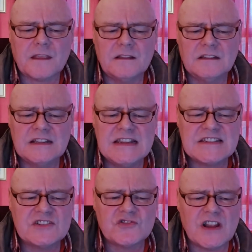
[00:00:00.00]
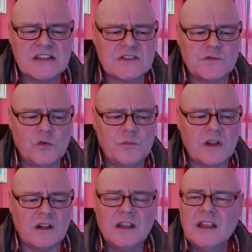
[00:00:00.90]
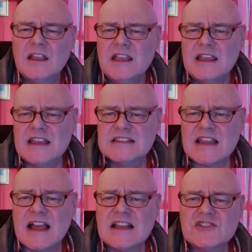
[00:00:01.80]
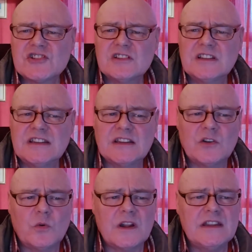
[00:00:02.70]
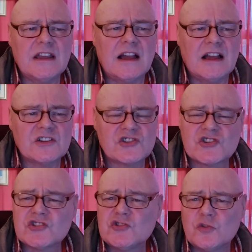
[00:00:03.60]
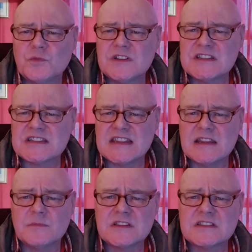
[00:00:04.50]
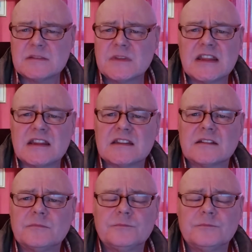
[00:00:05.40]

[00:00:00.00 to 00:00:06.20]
lazy transphobia is actually quite a stupid statement to make.